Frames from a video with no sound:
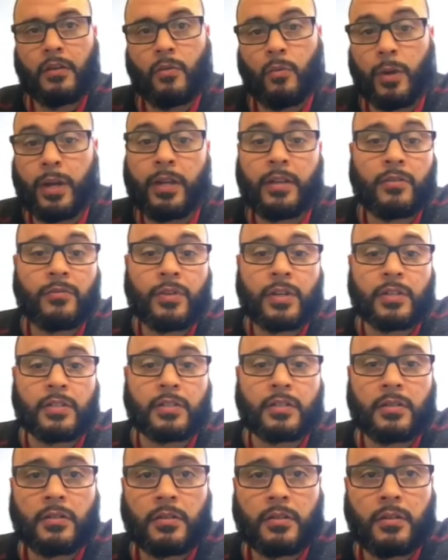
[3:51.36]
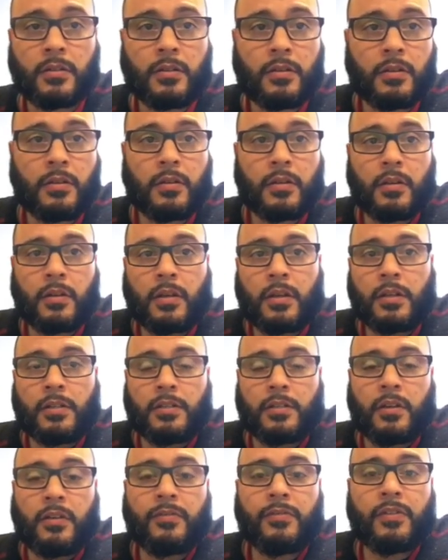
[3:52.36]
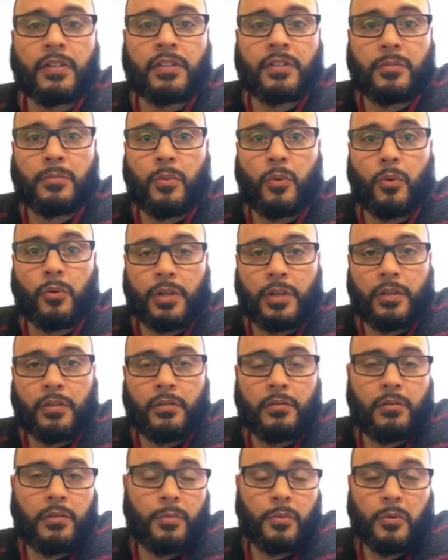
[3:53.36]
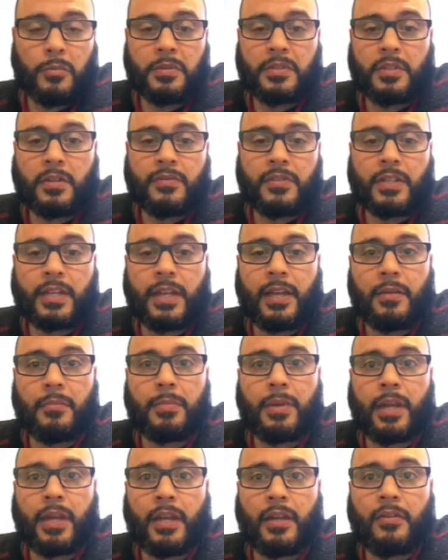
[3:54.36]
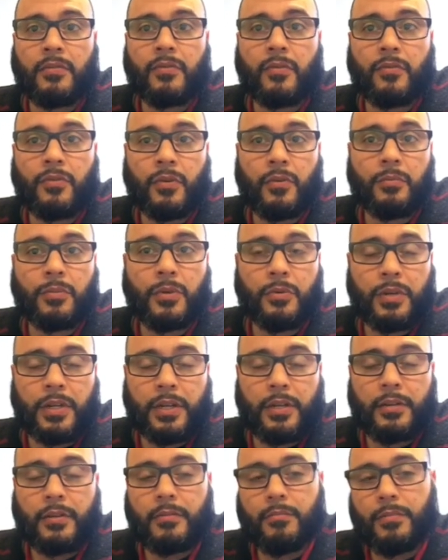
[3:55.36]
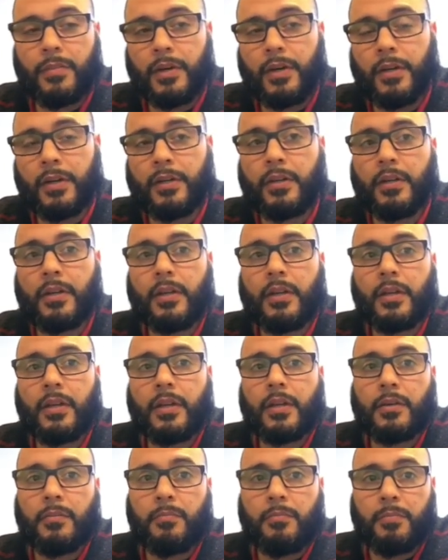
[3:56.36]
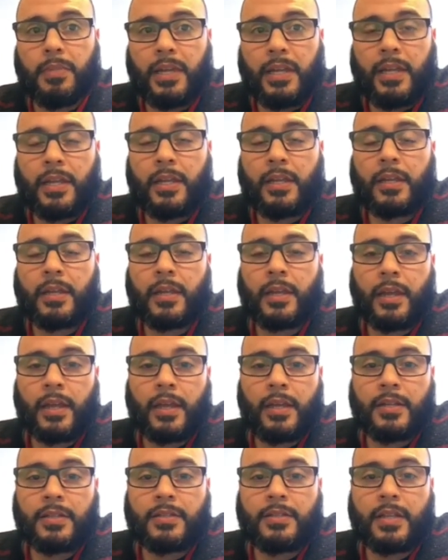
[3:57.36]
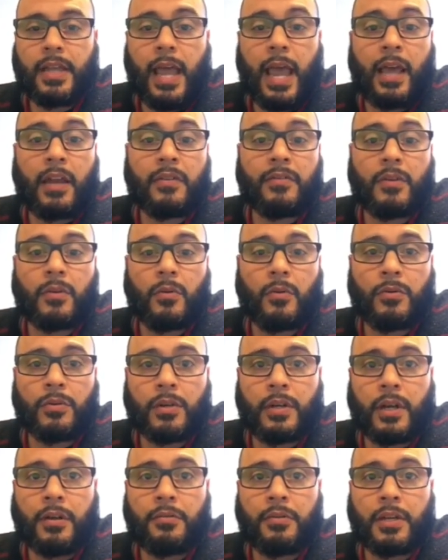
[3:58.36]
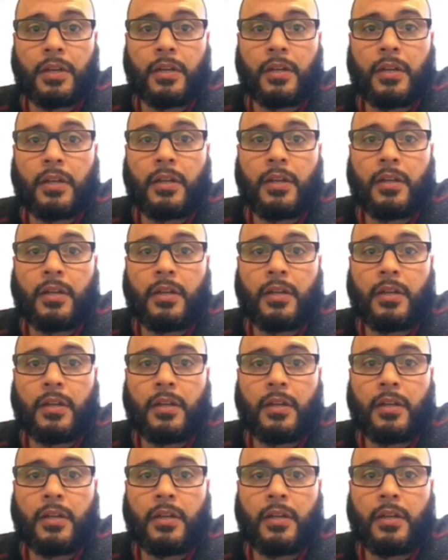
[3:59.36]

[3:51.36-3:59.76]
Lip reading: Weighing the risk. Dove fully supported the purpose of his campaign for real beauty, but being as out of the ordinary